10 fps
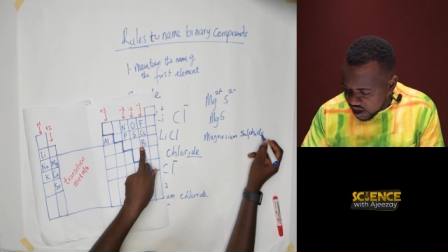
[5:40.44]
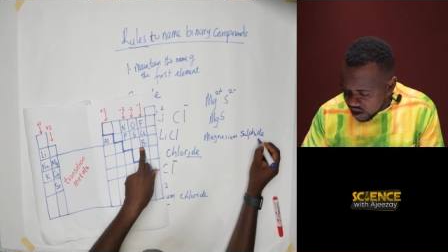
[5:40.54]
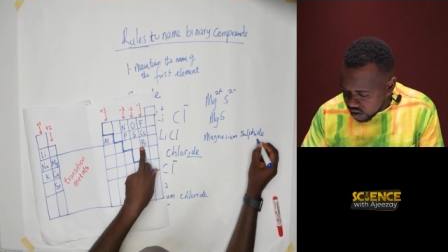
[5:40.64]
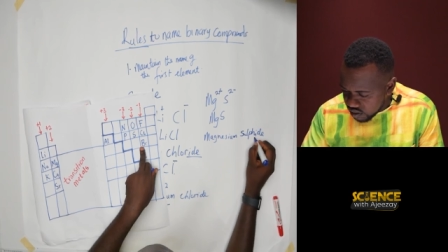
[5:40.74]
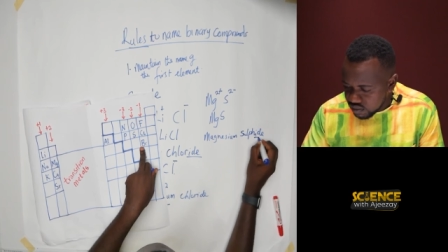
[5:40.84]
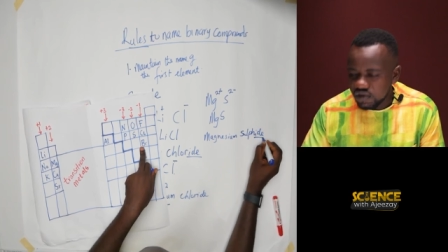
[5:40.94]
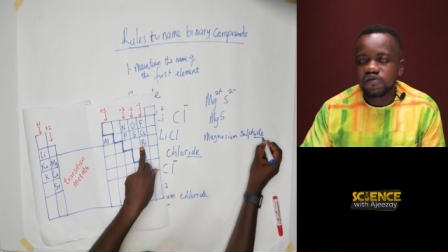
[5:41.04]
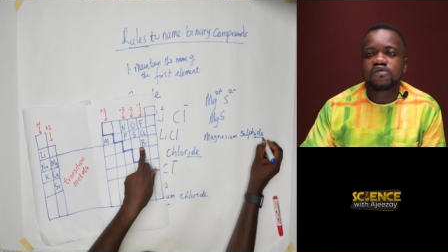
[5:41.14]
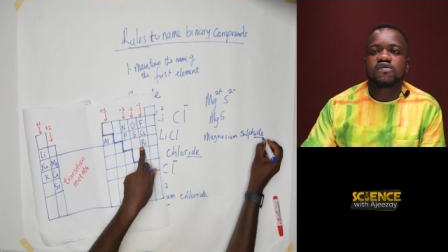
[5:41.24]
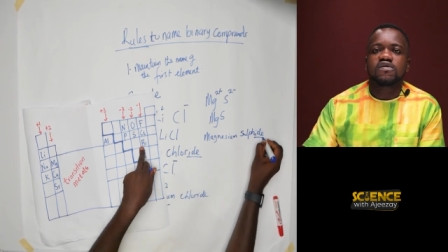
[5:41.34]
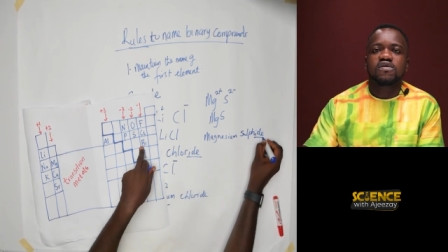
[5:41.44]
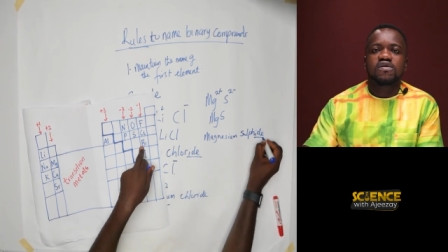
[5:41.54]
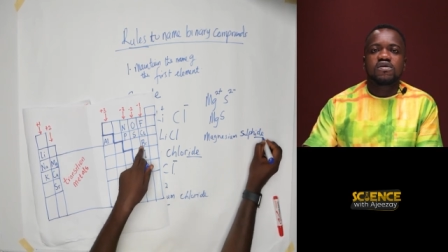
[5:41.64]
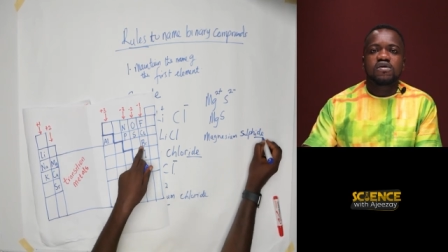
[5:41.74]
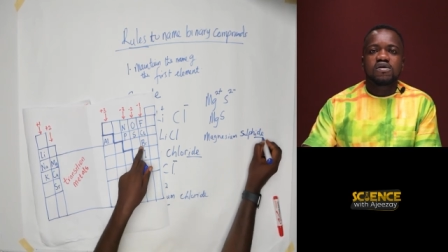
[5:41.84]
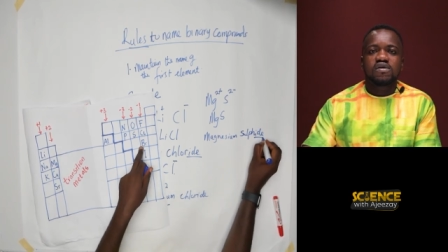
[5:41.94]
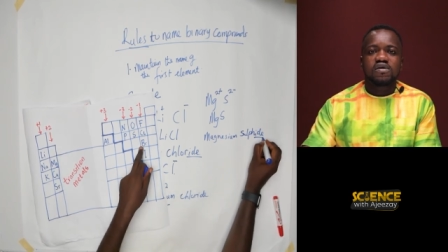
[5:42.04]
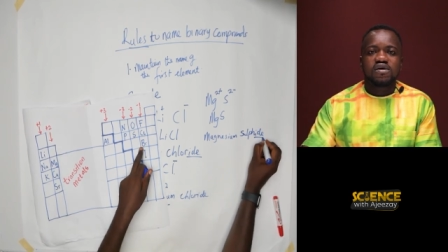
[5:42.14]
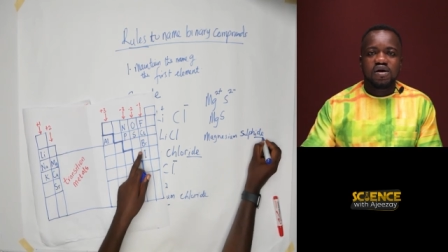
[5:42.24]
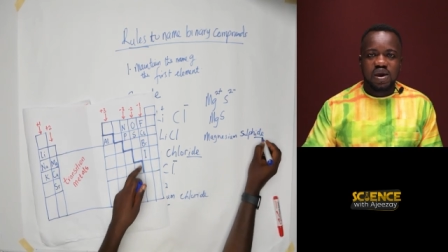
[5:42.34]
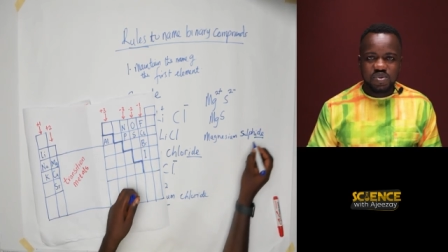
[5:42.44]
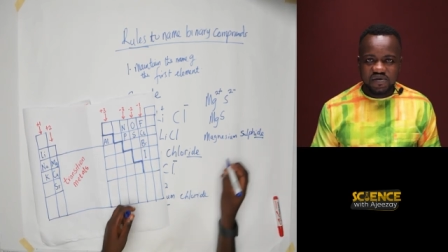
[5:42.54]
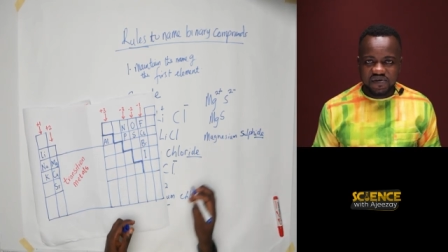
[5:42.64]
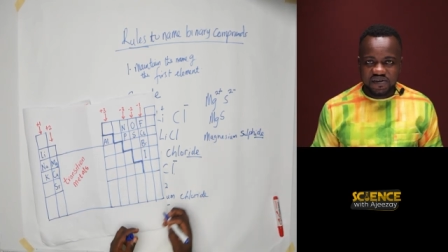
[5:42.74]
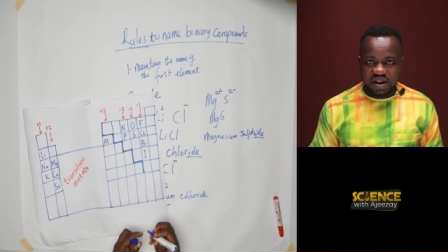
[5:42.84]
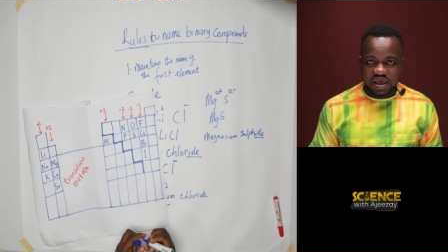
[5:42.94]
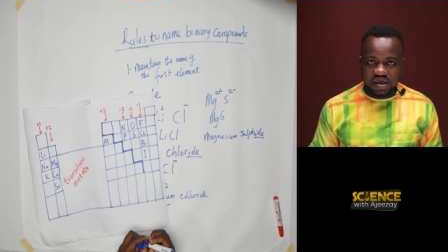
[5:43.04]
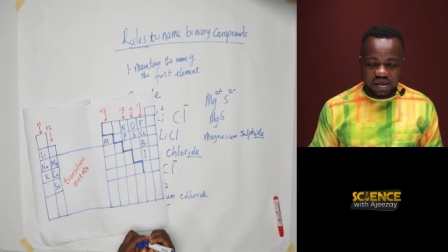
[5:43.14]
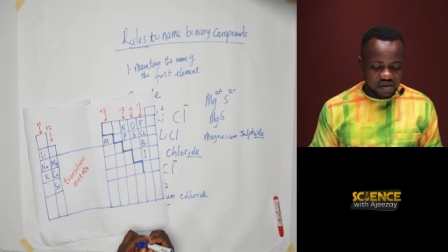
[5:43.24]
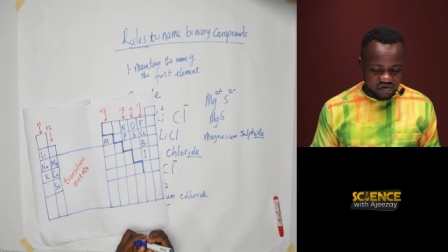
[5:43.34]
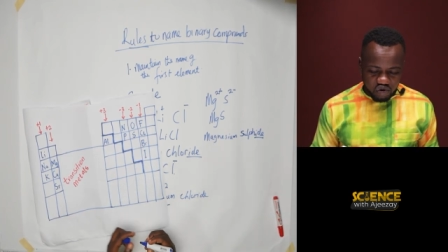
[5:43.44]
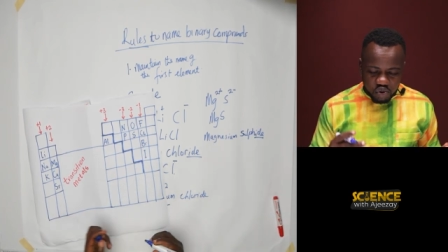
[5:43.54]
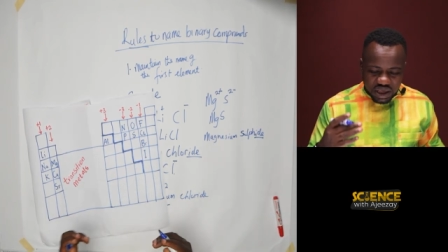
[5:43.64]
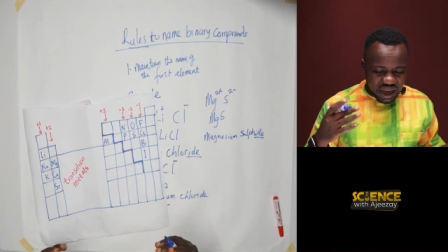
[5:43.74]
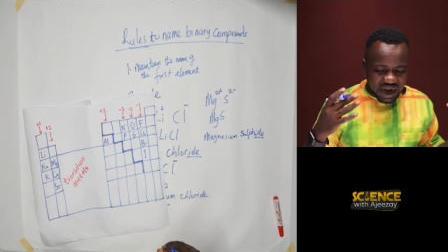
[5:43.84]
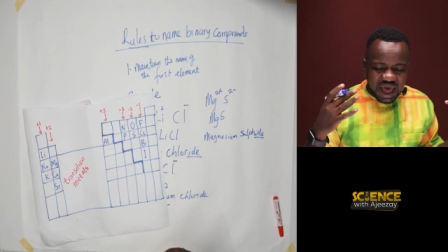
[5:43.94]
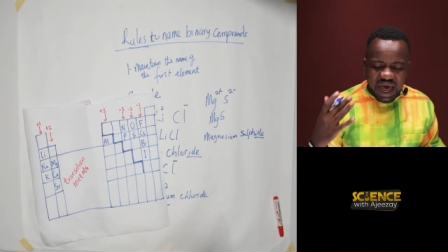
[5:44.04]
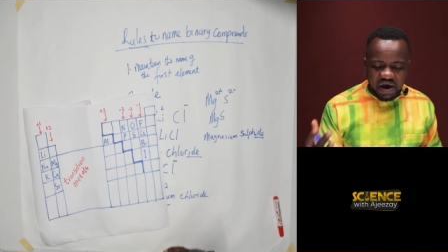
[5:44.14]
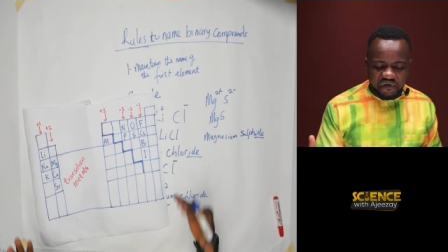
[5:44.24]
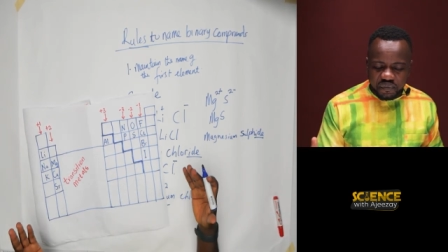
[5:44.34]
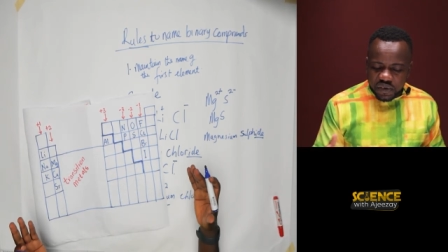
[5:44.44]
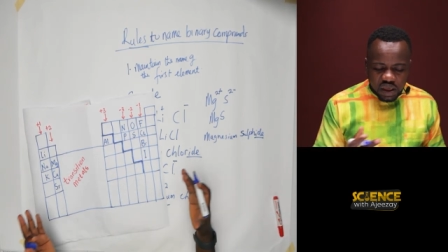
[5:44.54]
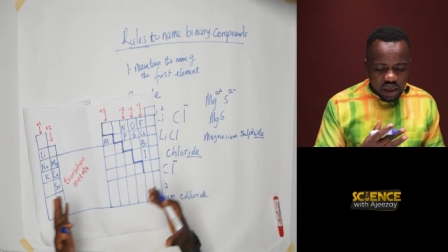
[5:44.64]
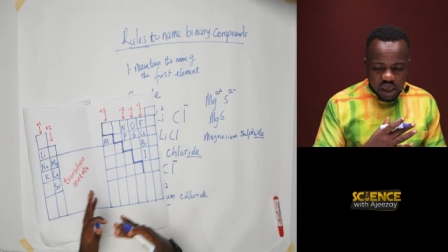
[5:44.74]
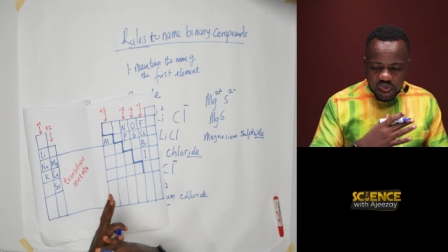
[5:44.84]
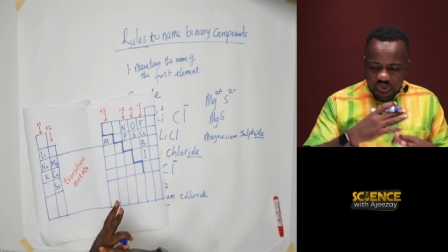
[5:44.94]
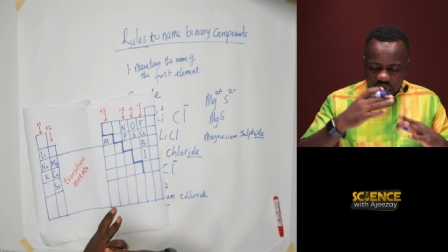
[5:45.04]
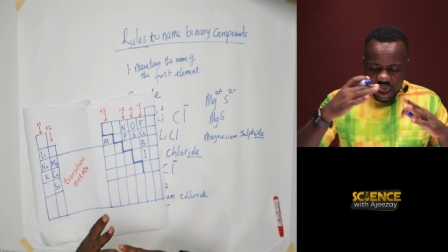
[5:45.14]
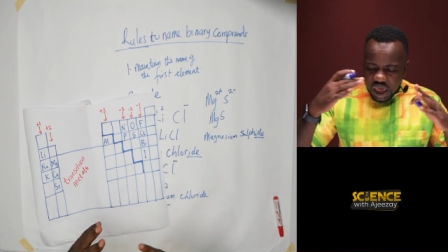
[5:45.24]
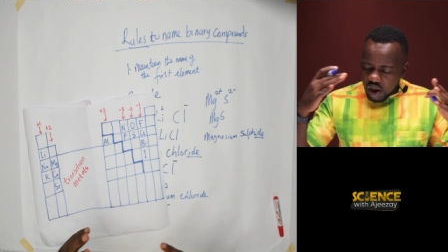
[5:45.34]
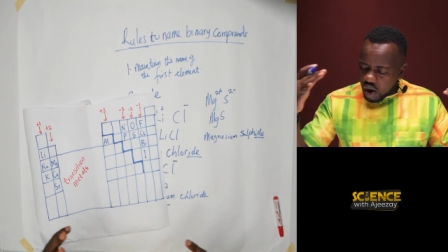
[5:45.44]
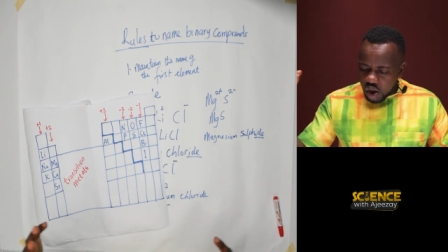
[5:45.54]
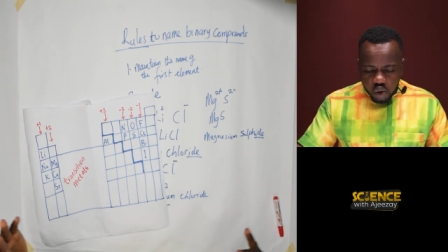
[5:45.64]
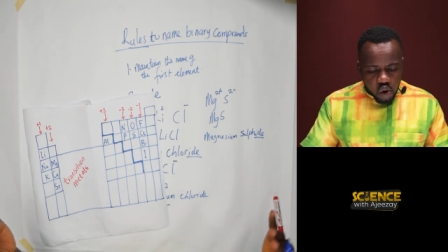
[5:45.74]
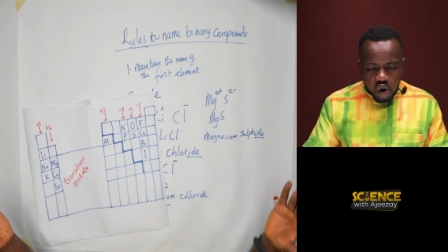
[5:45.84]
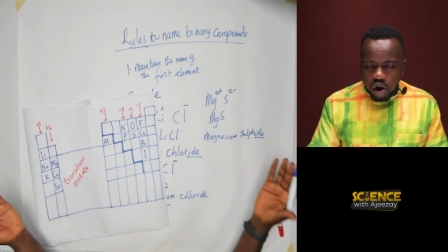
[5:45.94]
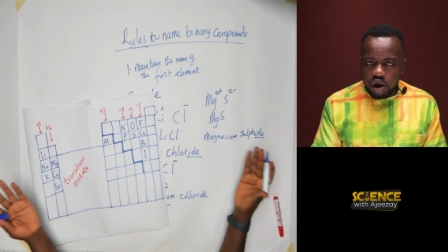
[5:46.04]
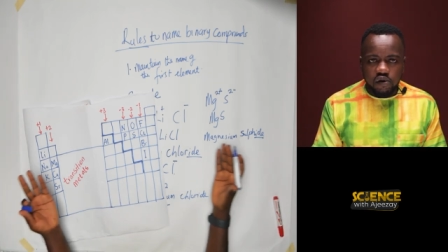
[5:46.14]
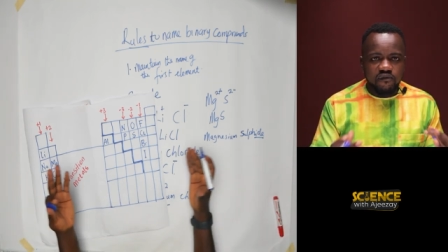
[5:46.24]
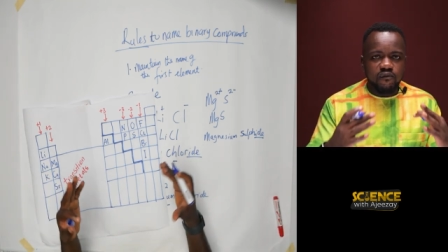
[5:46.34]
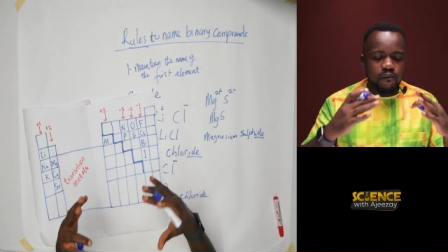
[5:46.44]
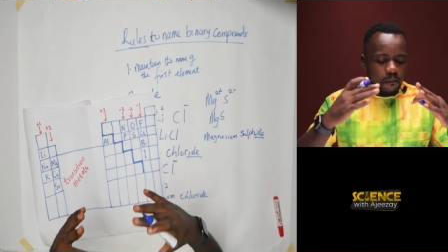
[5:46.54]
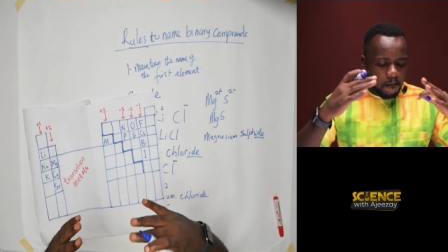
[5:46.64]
five is I believe it's clear. So we can have a whole lot of